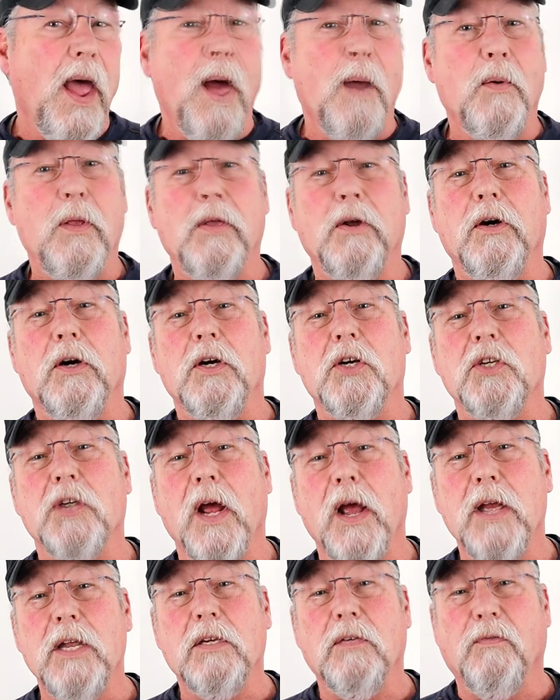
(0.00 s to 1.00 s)
And when there are
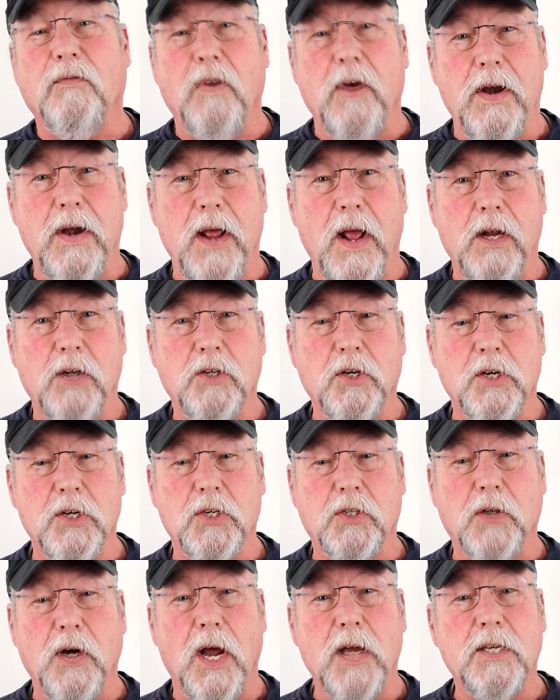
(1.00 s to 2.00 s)
signs of financial
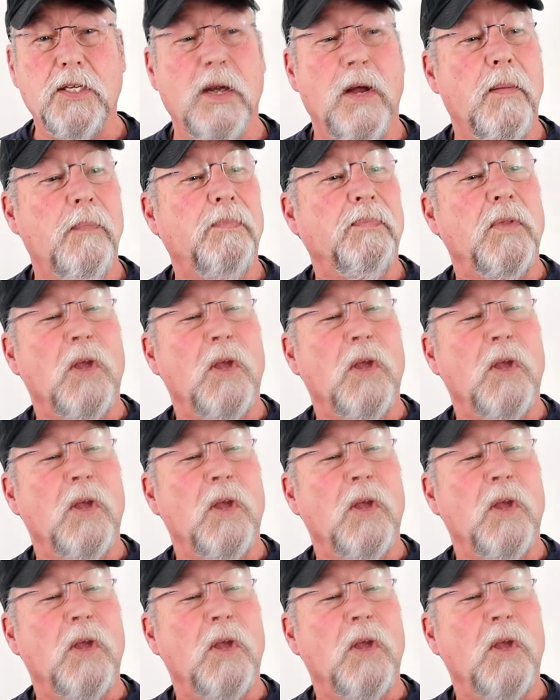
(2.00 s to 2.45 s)
stress,